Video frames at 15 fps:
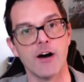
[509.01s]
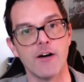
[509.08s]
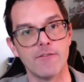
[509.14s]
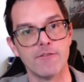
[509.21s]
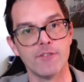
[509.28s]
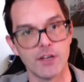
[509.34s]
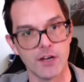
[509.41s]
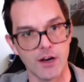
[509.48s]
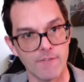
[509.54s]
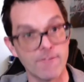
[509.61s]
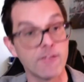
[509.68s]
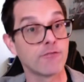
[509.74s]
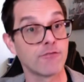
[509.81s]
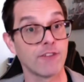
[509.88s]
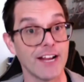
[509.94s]
of
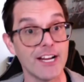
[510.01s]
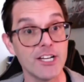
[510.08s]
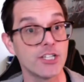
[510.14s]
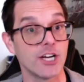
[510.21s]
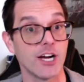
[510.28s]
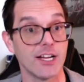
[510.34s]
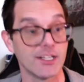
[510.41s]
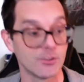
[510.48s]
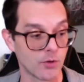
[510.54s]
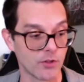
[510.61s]
the franchise,